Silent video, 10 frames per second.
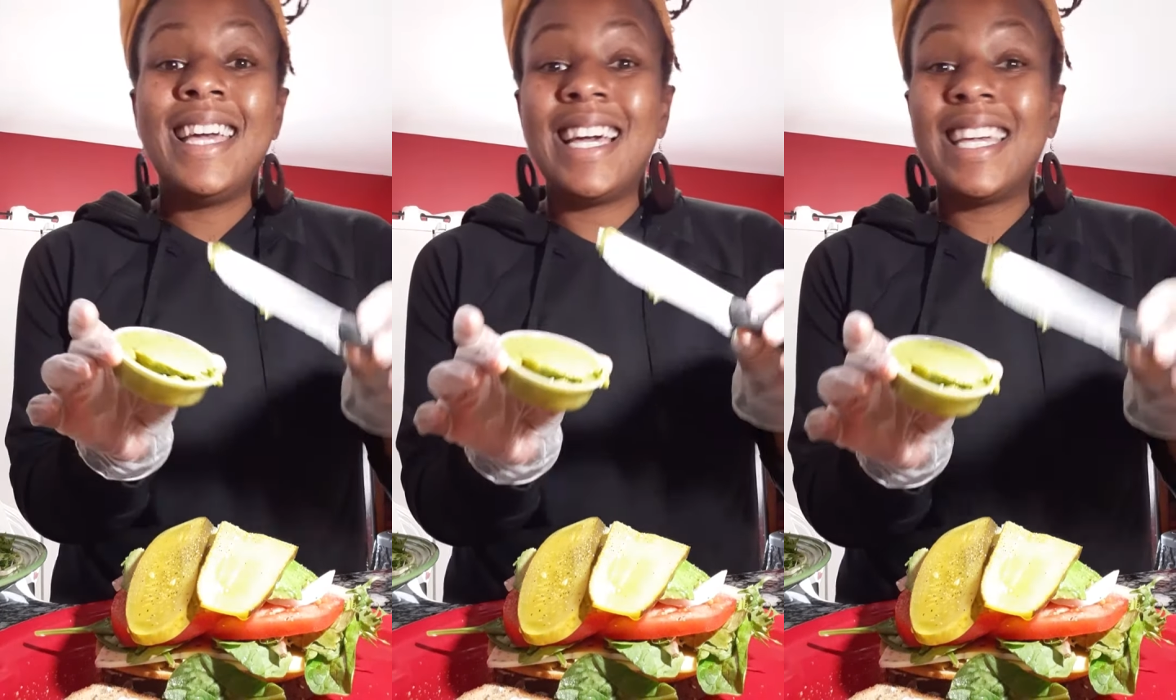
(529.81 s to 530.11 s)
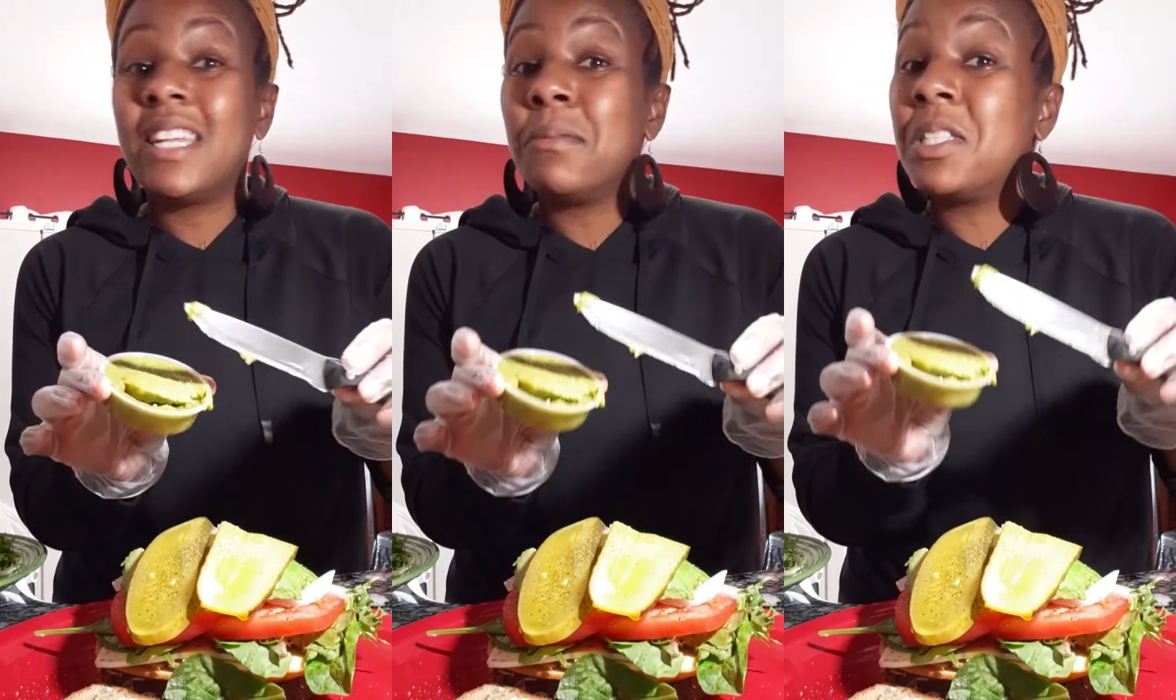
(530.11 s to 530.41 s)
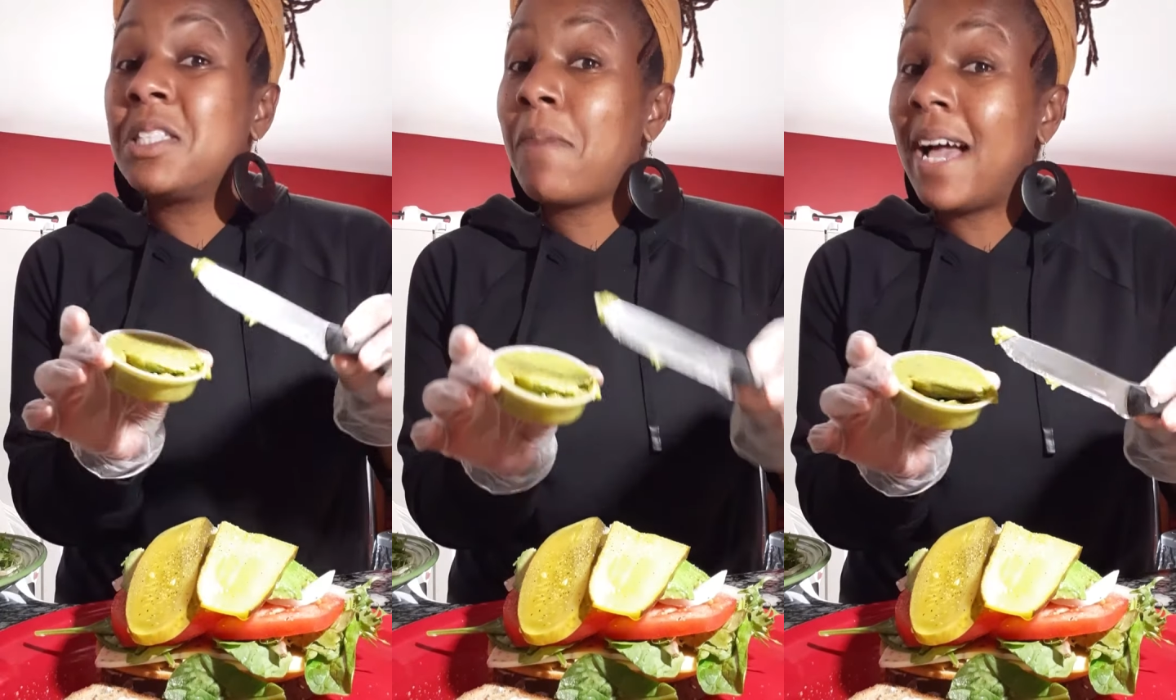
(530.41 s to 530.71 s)
and I get them
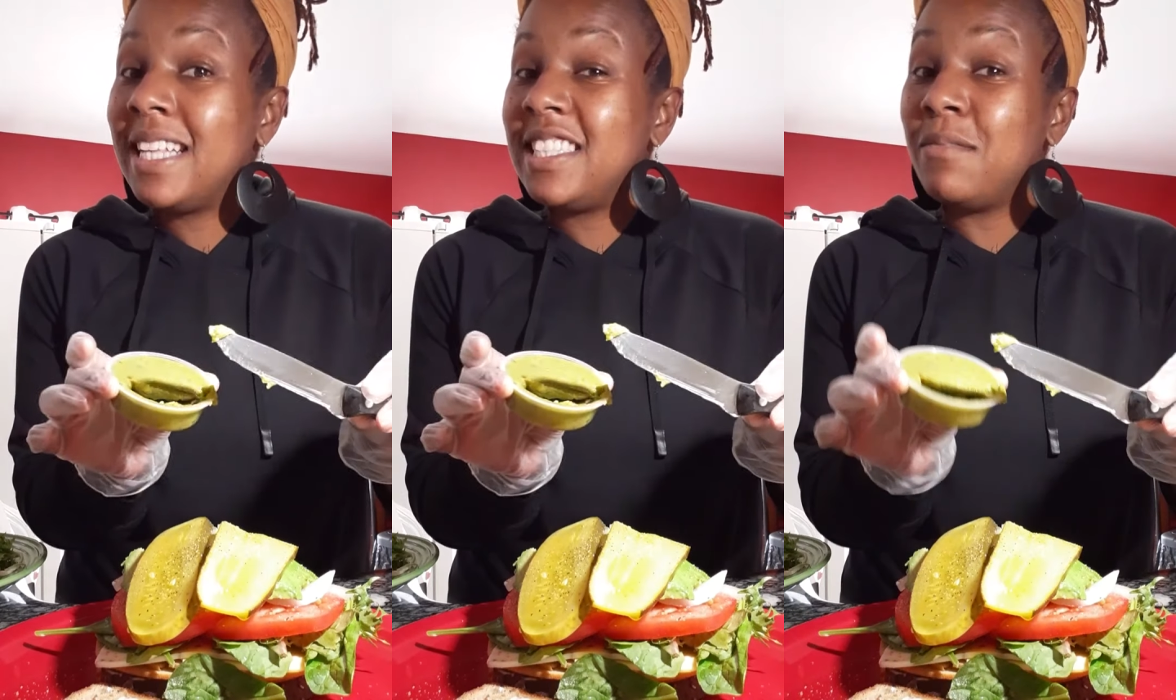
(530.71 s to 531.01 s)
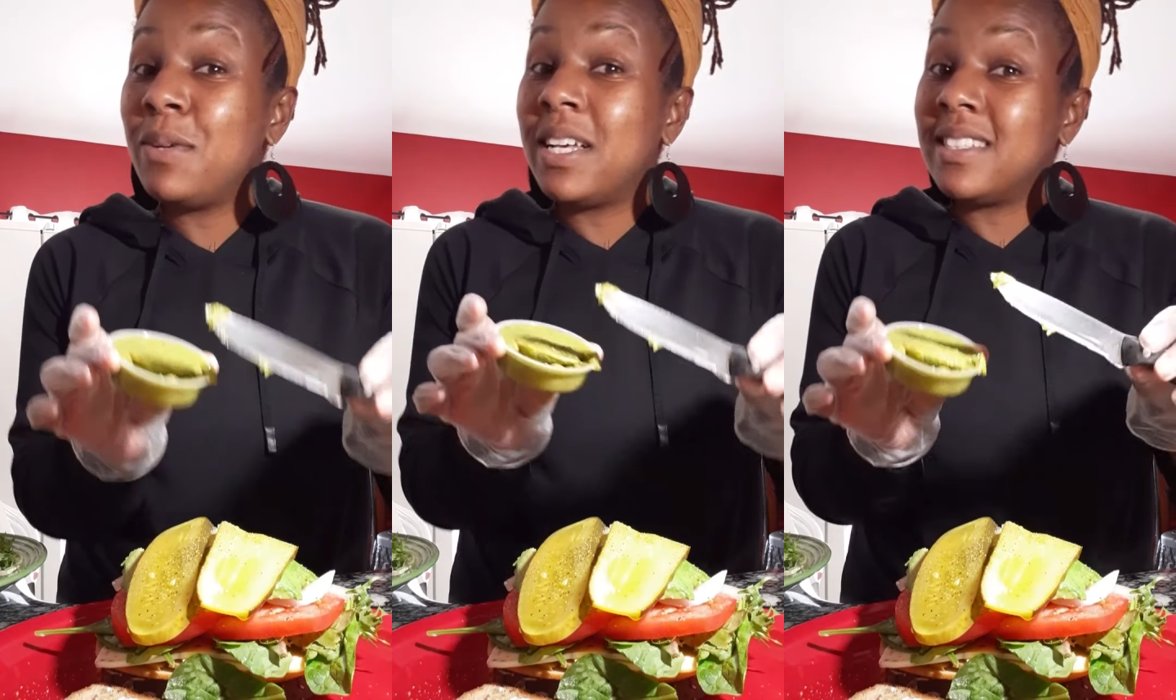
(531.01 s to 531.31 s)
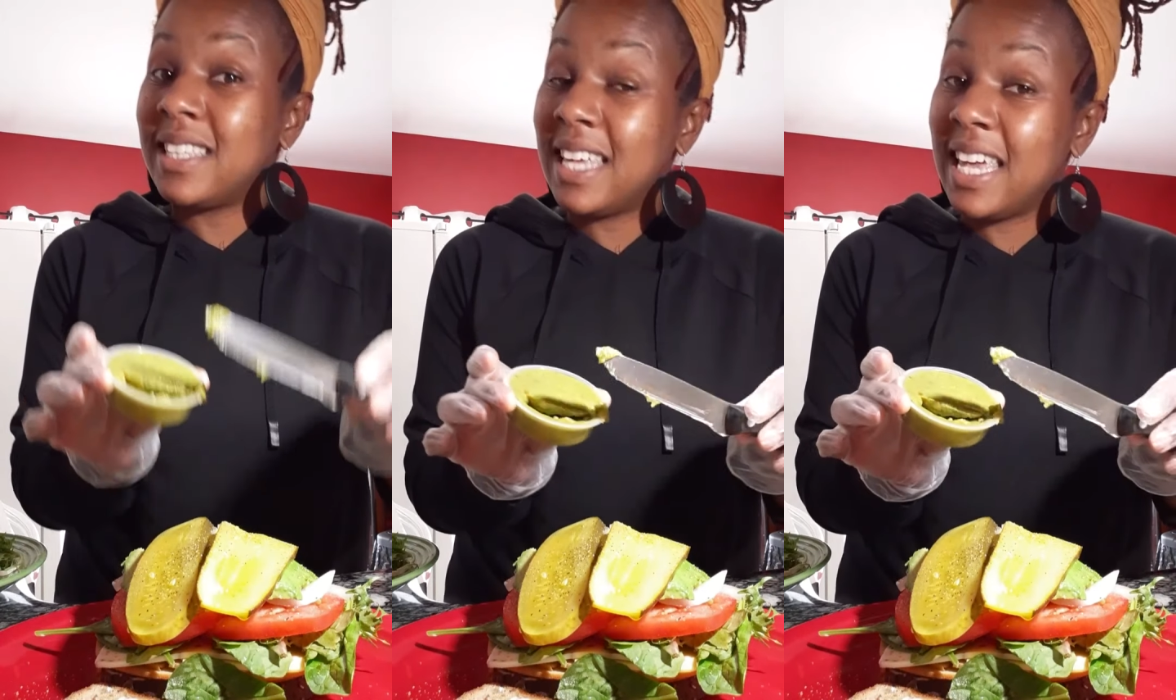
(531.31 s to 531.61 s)
spicy
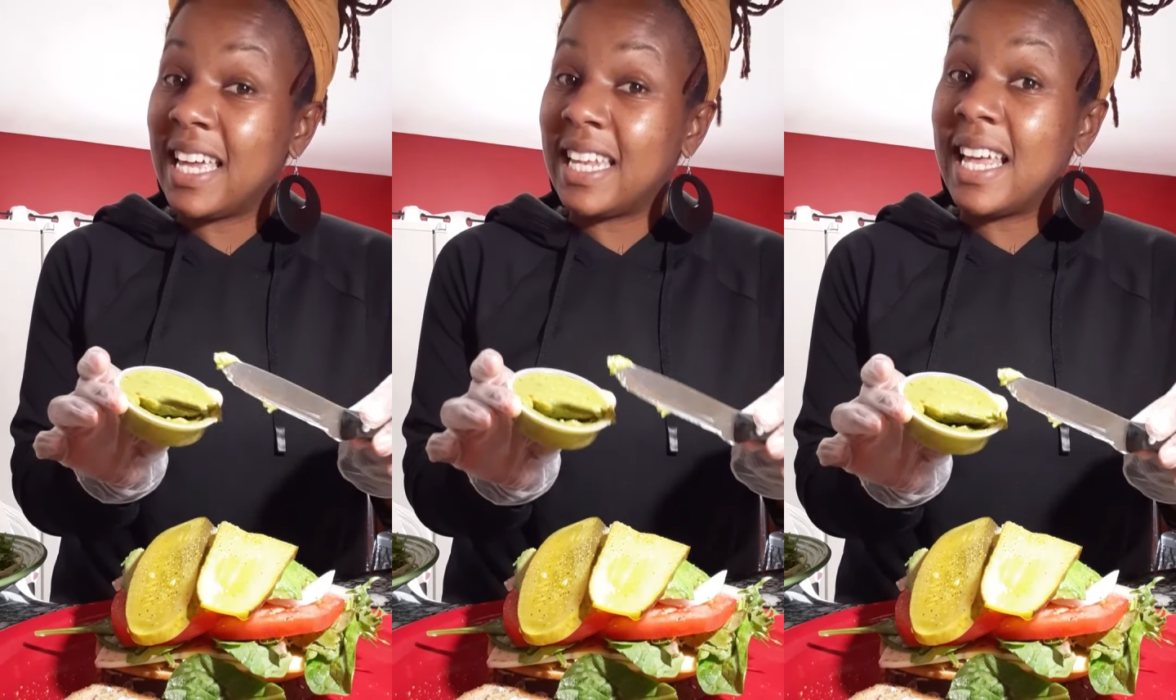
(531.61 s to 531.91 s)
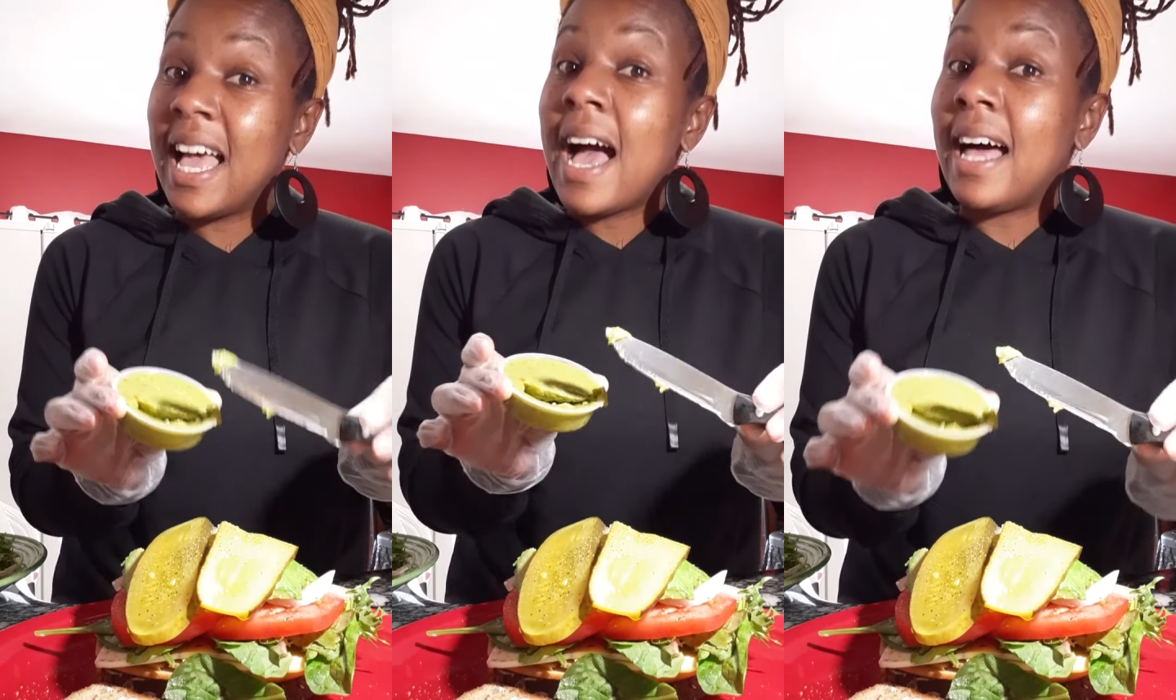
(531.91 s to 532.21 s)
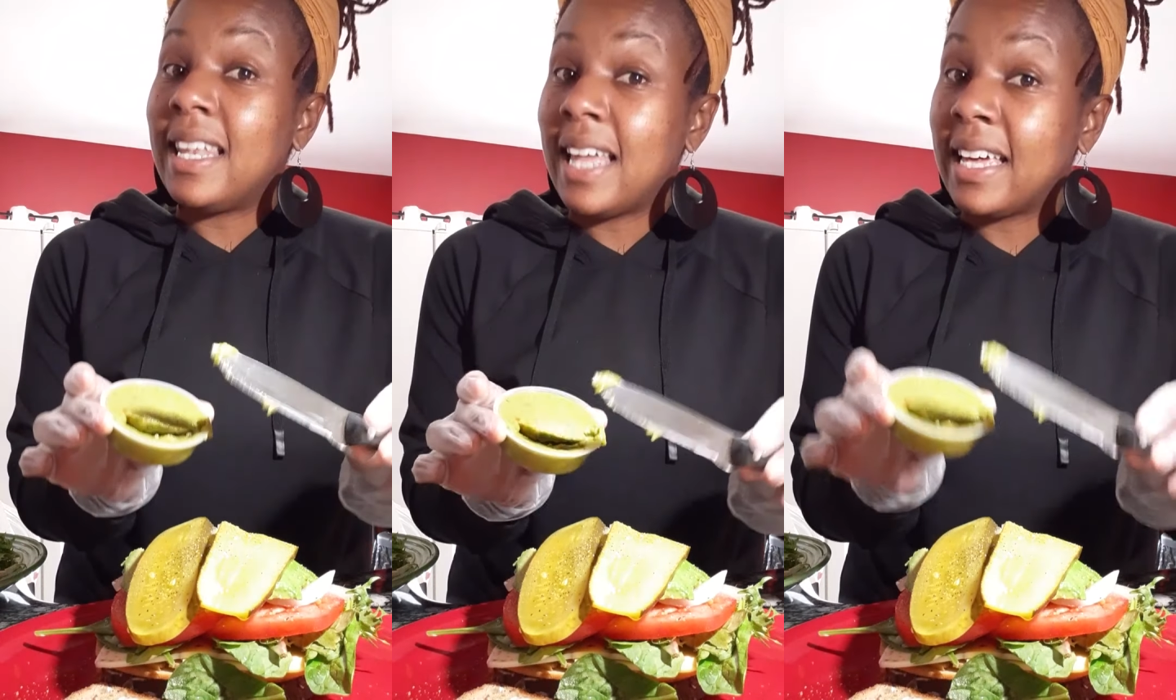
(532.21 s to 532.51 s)
because, again,
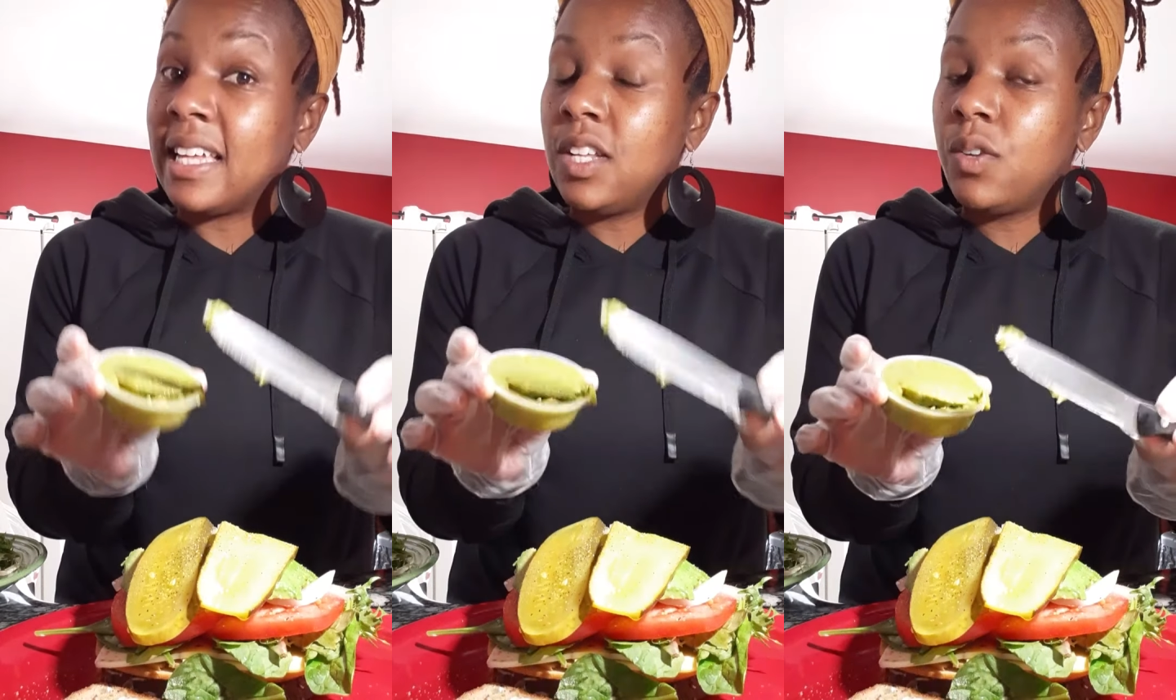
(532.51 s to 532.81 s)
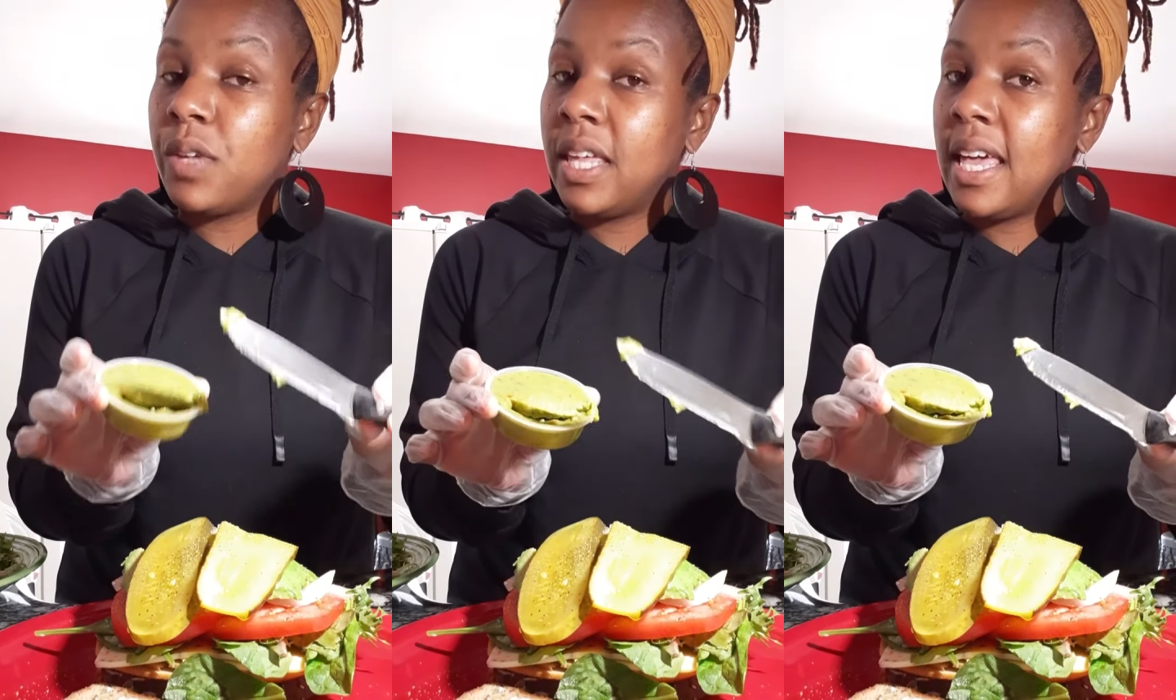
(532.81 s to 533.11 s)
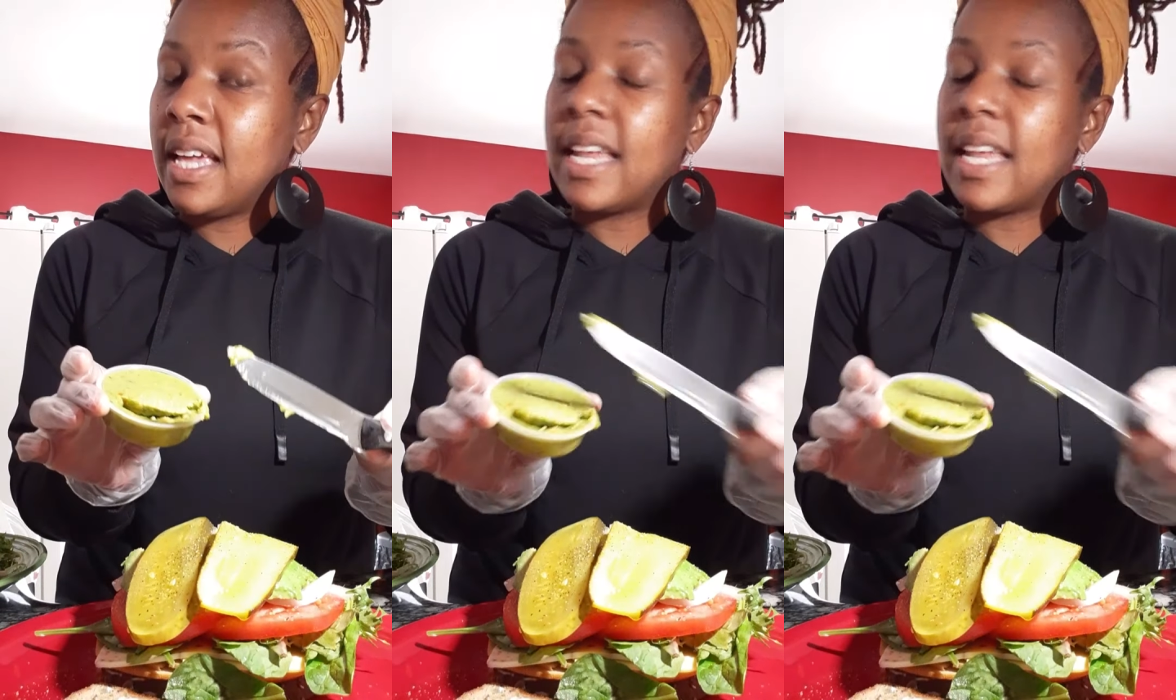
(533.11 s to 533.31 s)
I like a little kick.